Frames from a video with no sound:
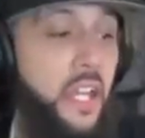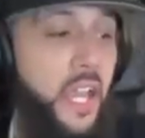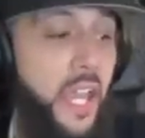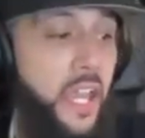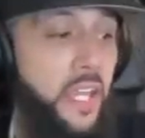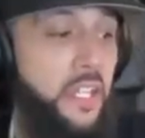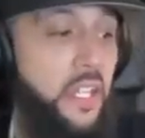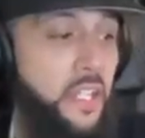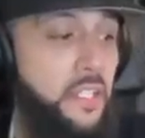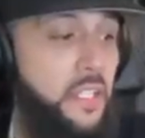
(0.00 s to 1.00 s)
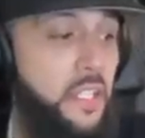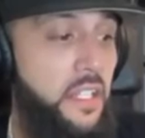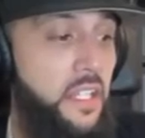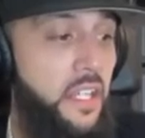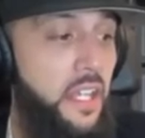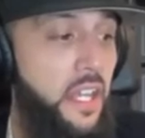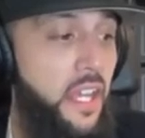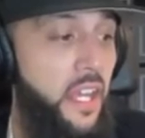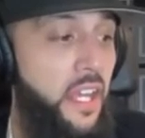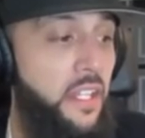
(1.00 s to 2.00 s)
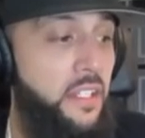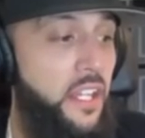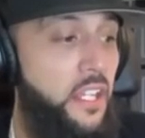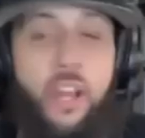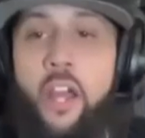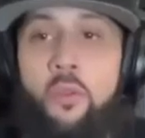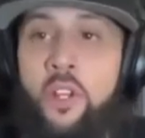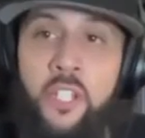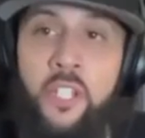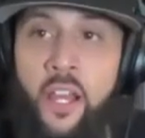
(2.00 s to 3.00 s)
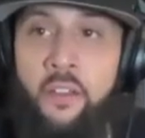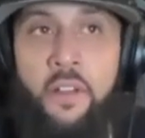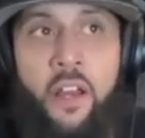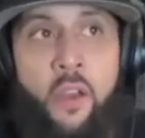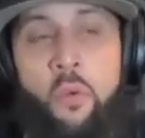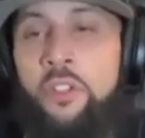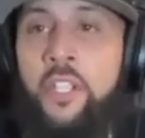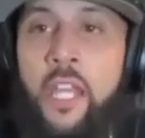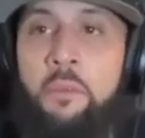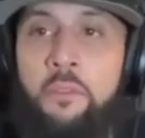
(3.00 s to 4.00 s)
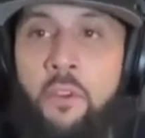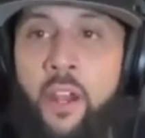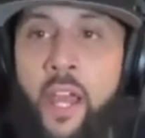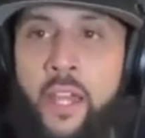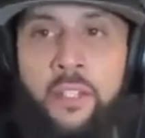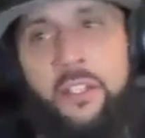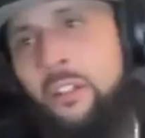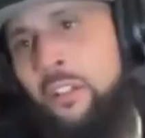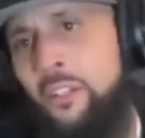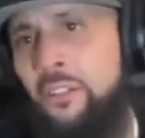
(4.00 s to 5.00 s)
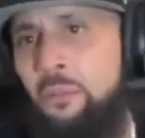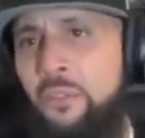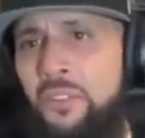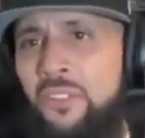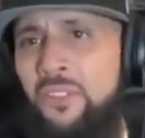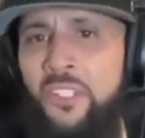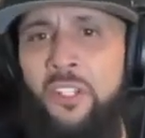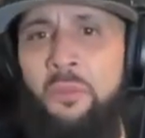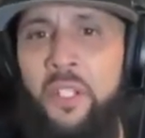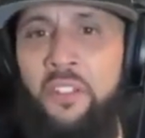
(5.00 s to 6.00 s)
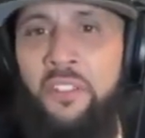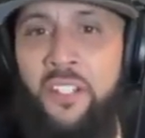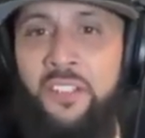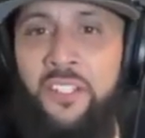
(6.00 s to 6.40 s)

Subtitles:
and I don't want to think if I won the game before I had like some PSAL team